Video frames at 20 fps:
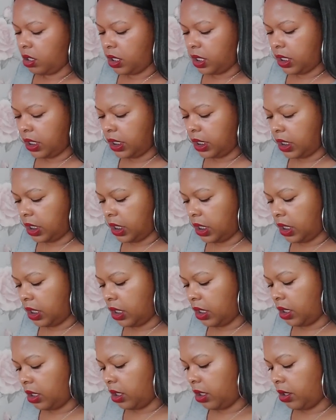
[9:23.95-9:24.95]
Let's see.
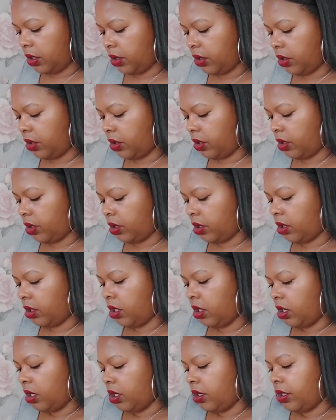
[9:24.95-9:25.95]

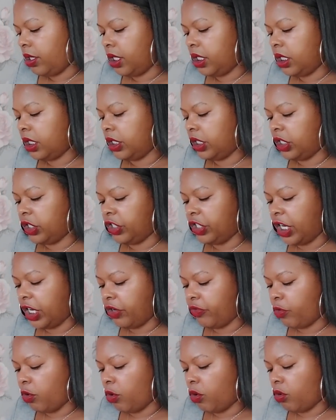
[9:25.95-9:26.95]
This is just
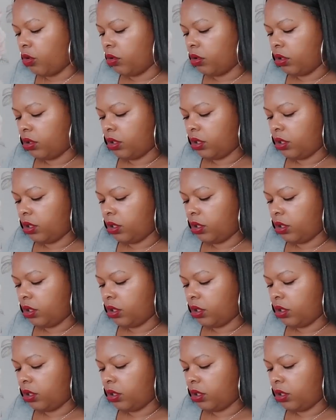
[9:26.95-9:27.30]
general.